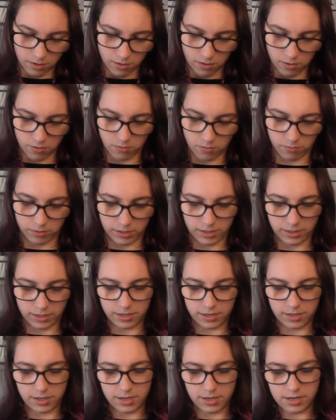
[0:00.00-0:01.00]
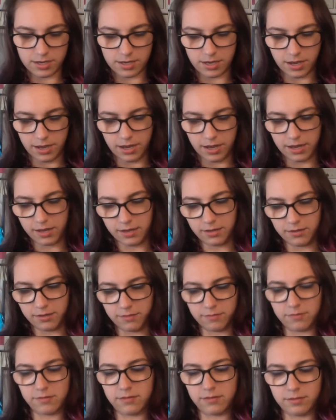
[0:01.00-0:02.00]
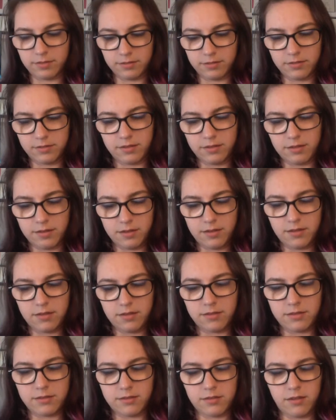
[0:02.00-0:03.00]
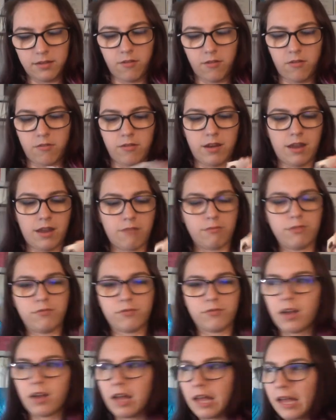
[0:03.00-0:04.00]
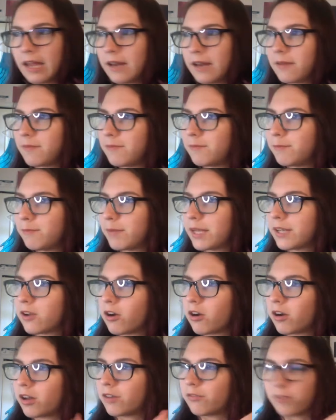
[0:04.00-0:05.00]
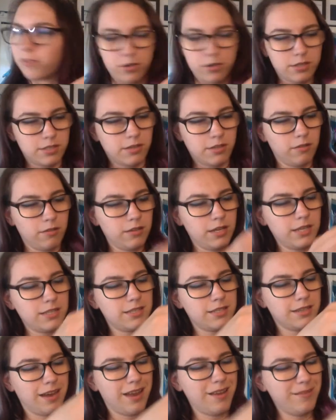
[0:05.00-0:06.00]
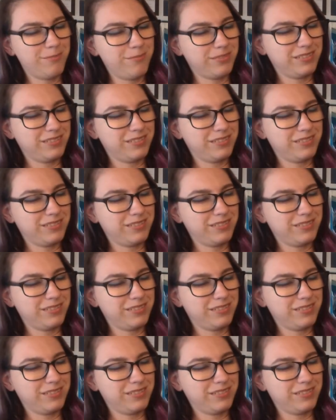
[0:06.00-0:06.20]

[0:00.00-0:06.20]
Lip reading: Okay. So, now we've got my Converse all laced up.